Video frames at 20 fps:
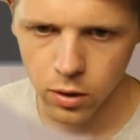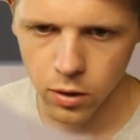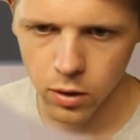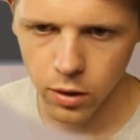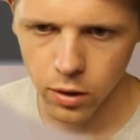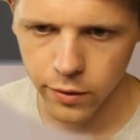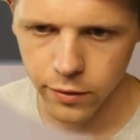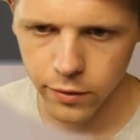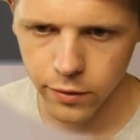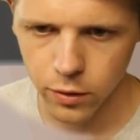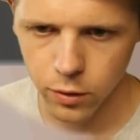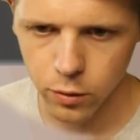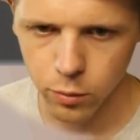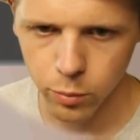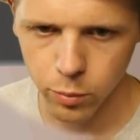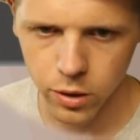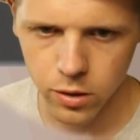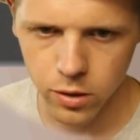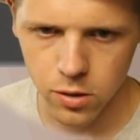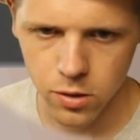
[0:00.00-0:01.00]
and then you
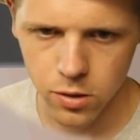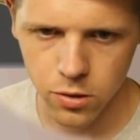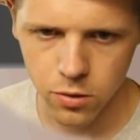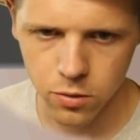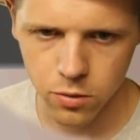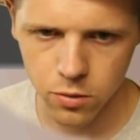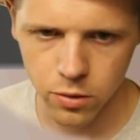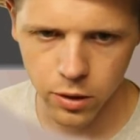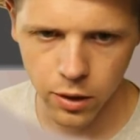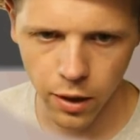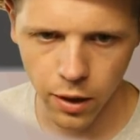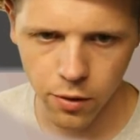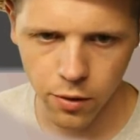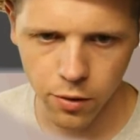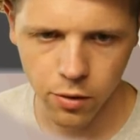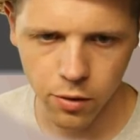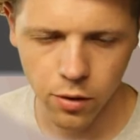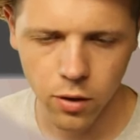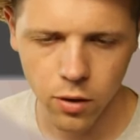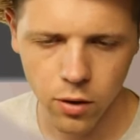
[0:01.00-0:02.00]
mix the two
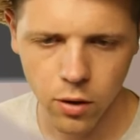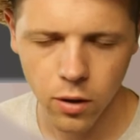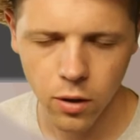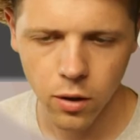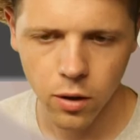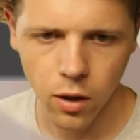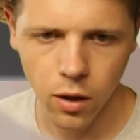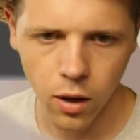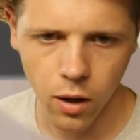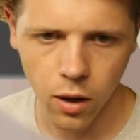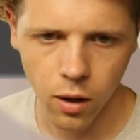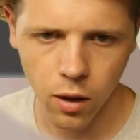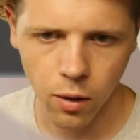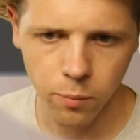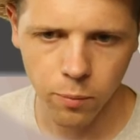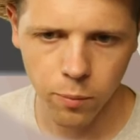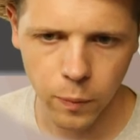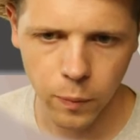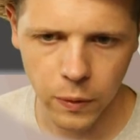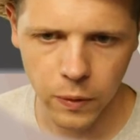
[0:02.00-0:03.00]
together.
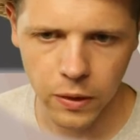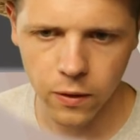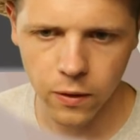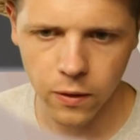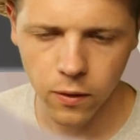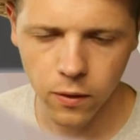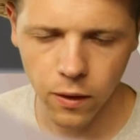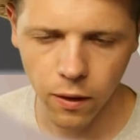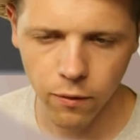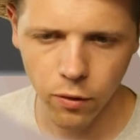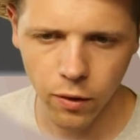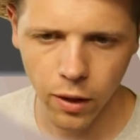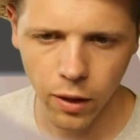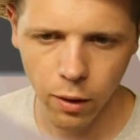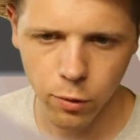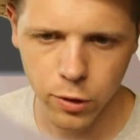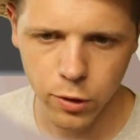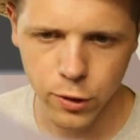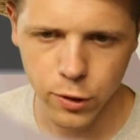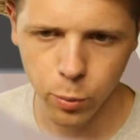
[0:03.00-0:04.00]
The level at
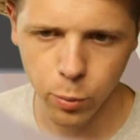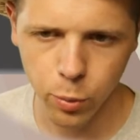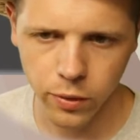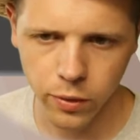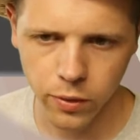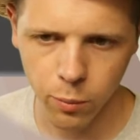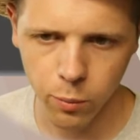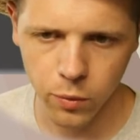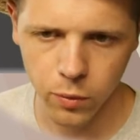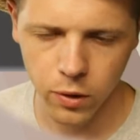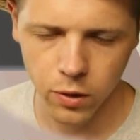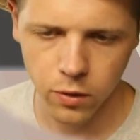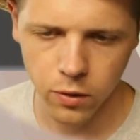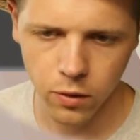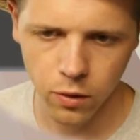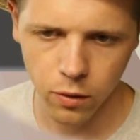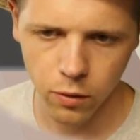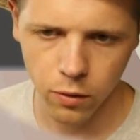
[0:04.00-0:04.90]
which you put them in, or